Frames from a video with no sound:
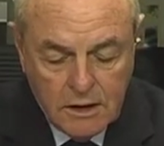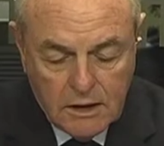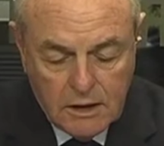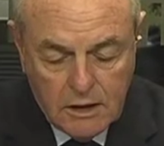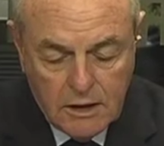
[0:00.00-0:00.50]

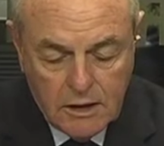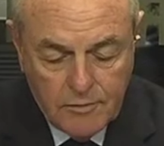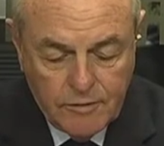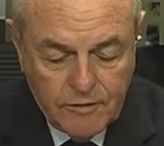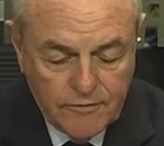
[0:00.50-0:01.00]
and
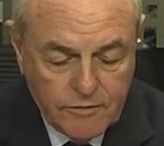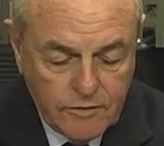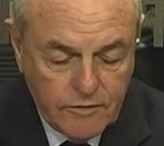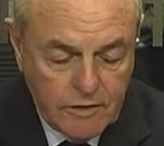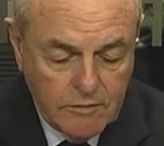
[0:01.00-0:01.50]
hope after the
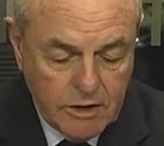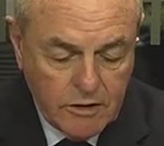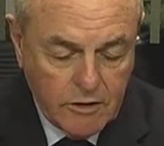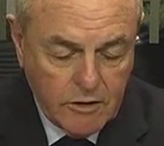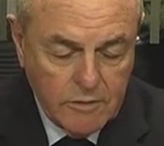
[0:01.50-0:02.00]

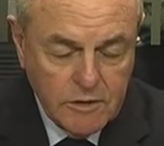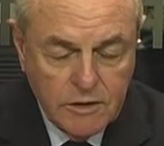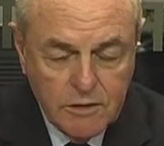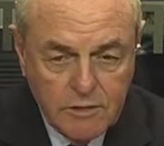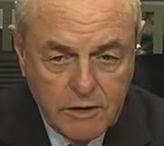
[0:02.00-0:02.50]
three-month
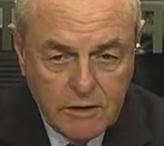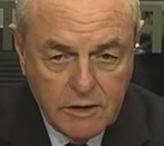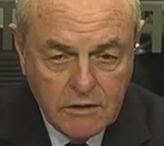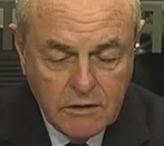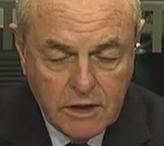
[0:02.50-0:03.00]
commentary
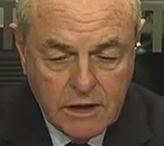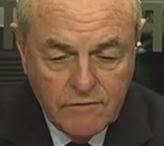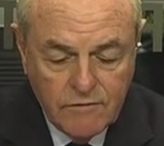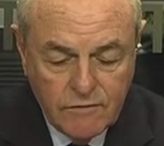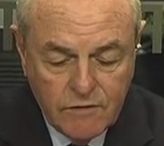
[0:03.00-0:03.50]
period to
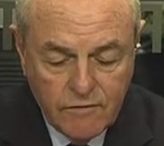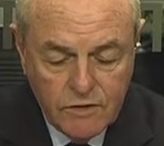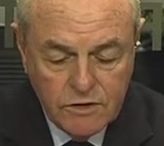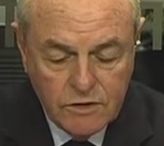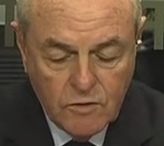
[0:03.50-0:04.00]
have
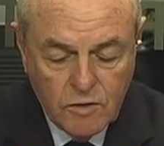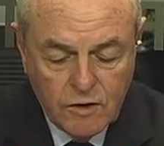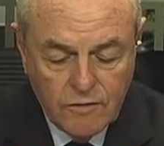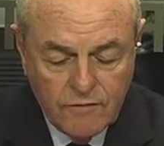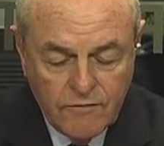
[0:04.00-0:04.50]
version
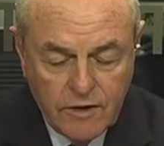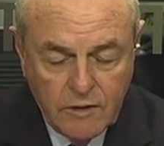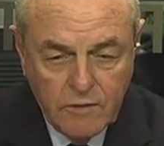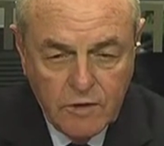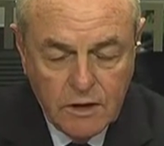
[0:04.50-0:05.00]
one of the
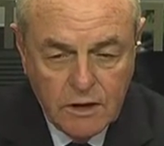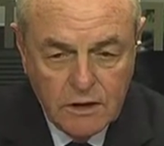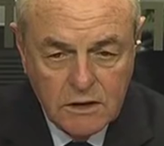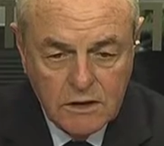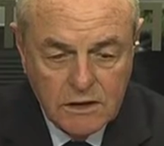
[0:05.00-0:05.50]
framework
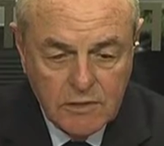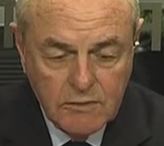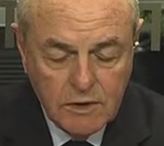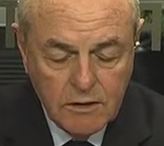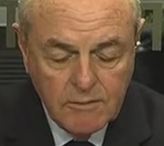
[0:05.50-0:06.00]
in
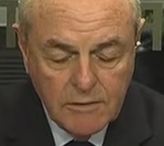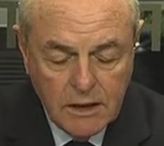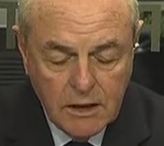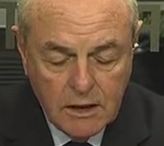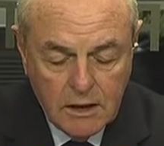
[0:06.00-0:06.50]
December.
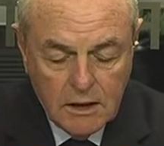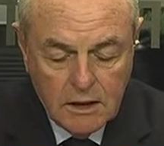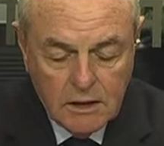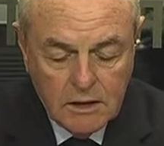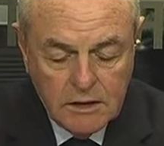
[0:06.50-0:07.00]

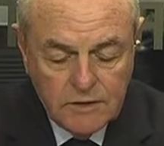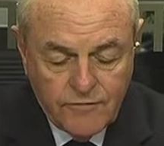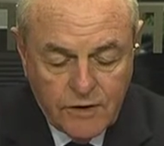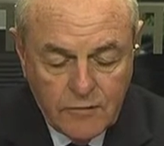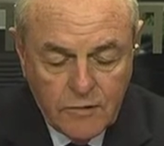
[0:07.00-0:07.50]
This
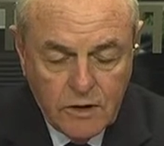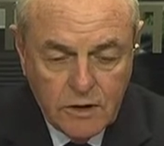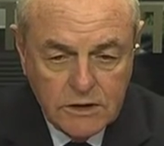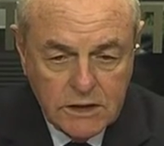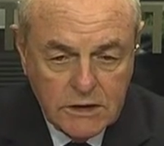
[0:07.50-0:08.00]

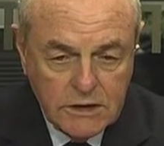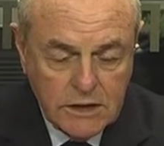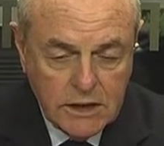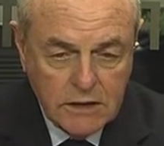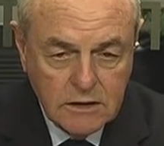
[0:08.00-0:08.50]
framework sets
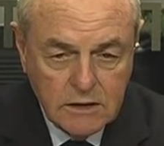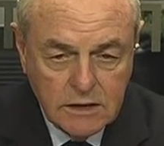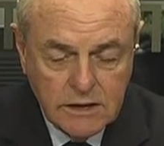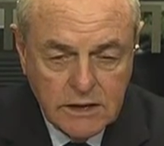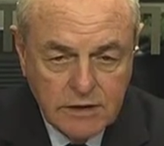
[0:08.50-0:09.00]
out a
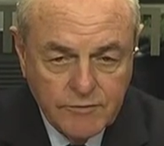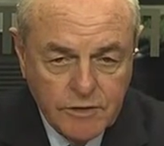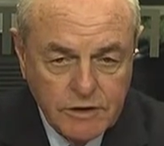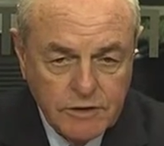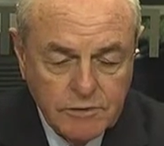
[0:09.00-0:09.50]
set of
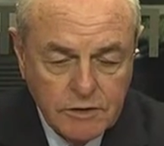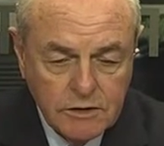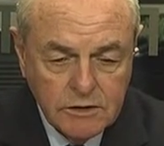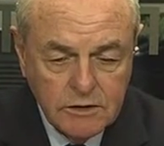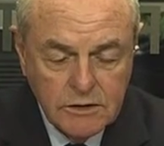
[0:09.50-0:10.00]

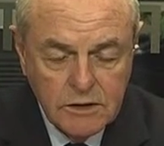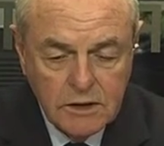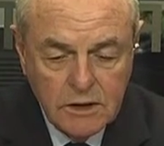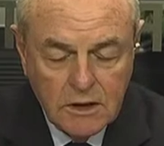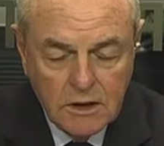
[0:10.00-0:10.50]
principles
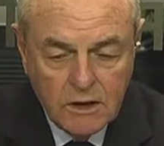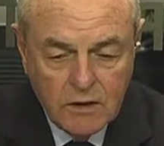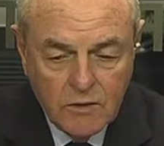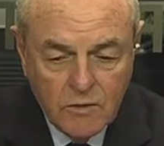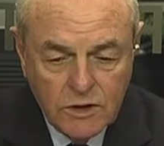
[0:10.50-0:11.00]

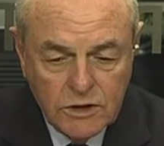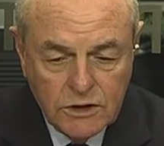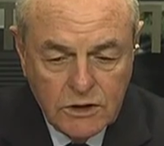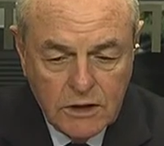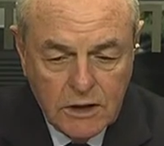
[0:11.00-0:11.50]
on
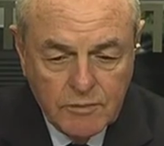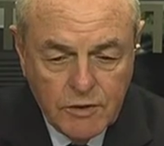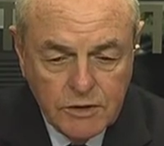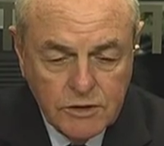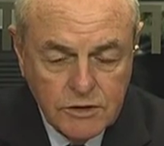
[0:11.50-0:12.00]
which a
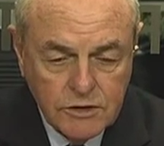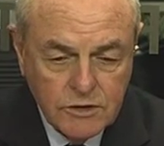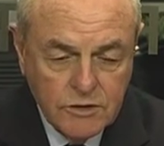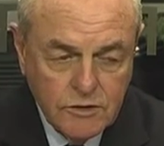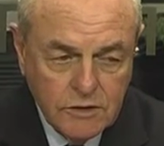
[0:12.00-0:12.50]
person
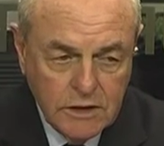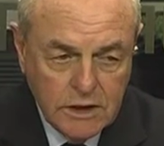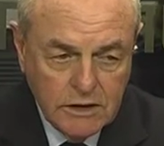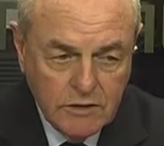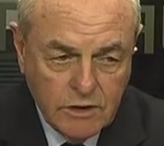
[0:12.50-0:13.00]
should do an
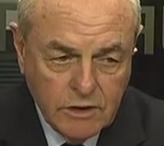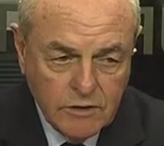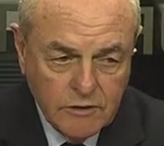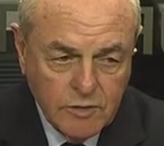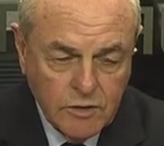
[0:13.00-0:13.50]
integrated
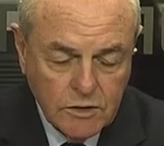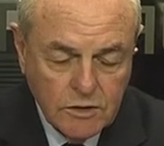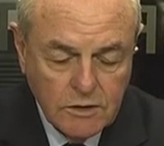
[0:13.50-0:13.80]
report.